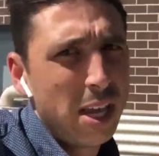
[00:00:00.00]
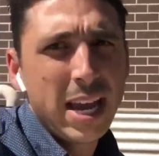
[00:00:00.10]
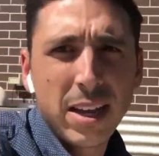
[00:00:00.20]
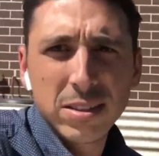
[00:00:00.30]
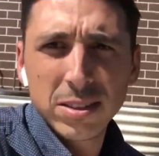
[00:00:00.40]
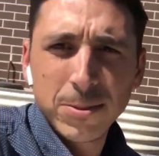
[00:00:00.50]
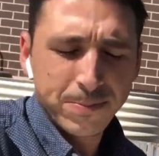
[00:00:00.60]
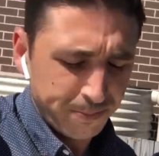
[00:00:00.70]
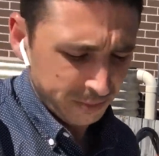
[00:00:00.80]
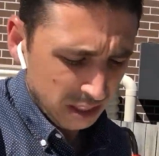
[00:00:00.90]
to the house.
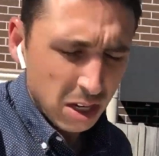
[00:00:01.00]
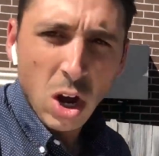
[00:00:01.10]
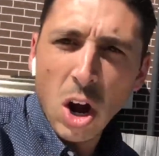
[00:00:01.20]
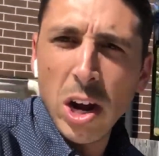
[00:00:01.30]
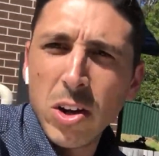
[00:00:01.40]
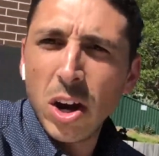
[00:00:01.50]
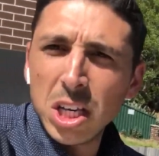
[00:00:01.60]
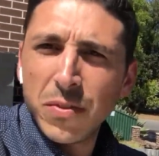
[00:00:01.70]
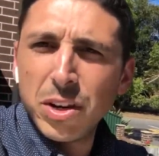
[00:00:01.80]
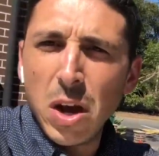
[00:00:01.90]
All right,
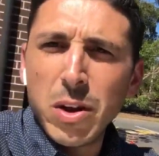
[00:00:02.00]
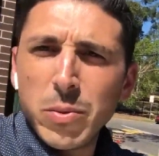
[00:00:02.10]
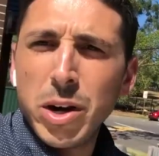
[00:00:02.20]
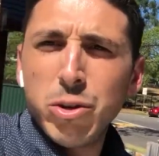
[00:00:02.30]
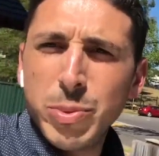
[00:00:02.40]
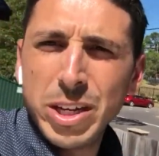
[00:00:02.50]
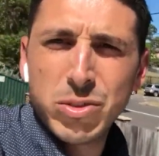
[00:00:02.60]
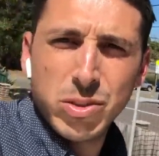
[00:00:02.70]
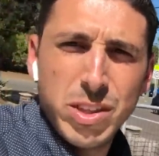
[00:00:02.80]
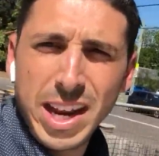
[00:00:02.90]
guys, if you know anyone who'd be
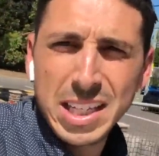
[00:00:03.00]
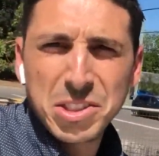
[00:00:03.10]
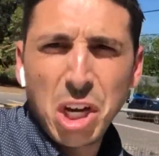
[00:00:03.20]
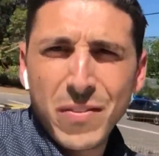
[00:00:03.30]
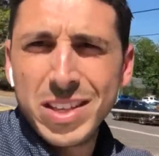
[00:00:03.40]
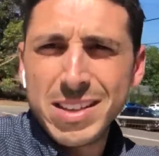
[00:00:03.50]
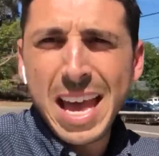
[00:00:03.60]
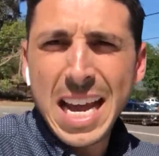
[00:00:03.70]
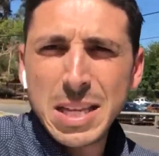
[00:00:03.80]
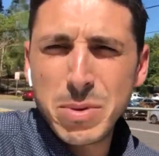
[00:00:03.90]
interested in today's site visit,
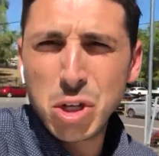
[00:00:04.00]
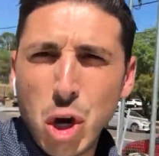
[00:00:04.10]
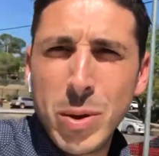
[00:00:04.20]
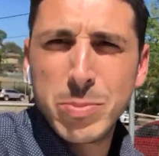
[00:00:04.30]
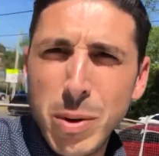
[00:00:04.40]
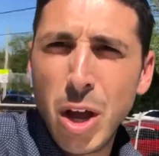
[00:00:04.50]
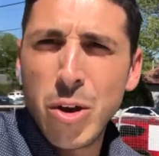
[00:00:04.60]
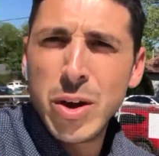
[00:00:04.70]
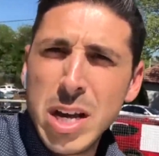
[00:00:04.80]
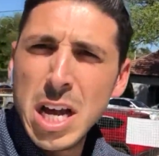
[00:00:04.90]
tag them in the comments
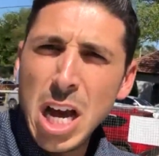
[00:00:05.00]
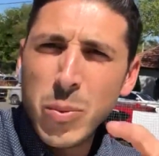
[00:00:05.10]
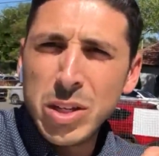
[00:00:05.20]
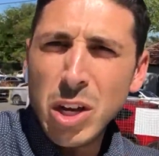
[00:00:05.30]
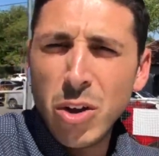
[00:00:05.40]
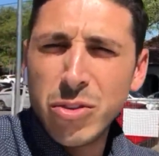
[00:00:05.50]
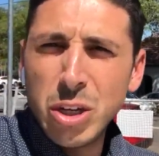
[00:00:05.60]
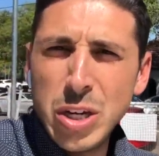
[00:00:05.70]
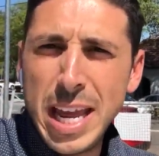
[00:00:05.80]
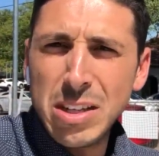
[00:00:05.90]
below. Otherwise, I'll
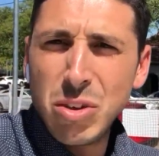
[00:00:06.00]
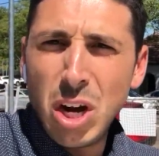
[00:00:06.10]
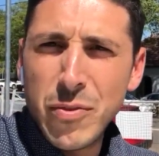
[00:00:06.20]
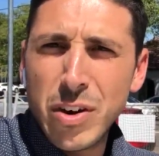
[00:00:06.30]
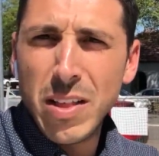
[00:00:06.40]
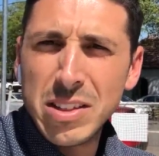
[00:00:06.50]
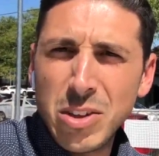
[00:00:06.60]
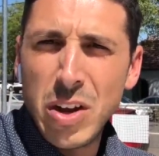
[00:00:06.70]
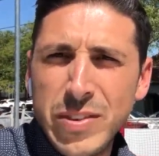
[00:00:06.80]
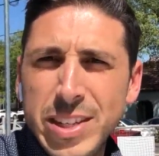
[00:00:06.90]
see you next time for another
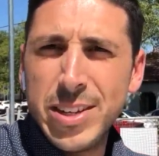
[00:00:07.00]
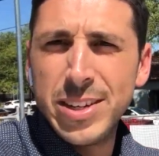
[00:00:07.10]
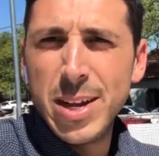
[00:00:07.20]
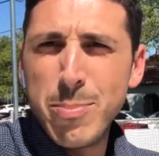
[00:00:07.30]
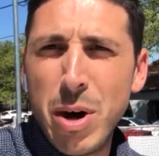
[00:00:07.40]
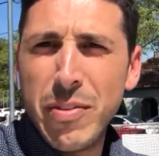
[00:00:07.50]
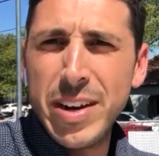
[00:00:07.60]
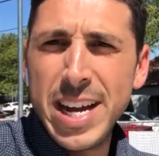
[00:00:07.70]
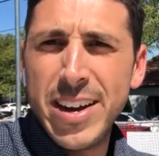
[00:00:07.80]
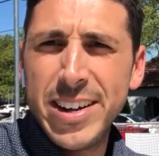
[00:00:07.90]
site visit. Bye
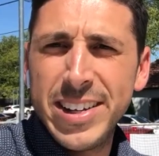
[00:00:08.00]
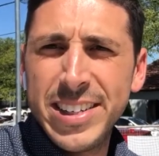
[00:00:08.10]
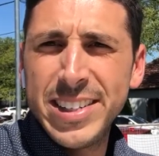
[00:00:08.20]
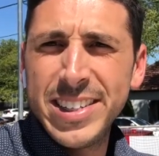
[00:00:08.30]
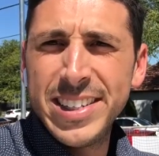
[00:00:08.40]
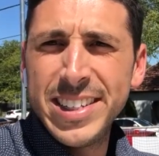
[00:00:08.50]
for now.